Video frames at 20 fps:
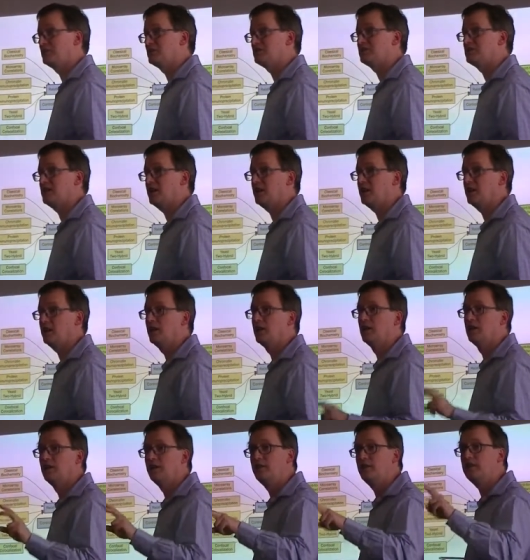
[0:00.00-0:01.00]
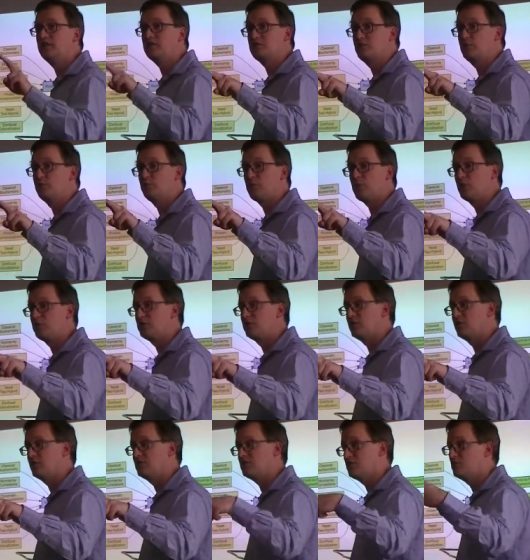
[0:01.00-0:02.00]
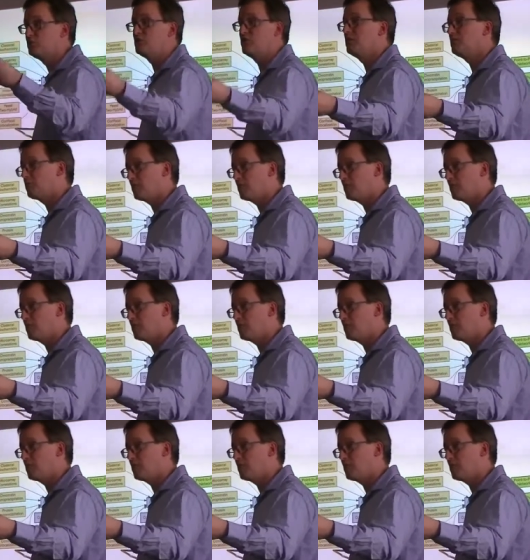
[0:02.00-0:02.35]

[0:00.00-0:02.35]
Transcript: to say these two gene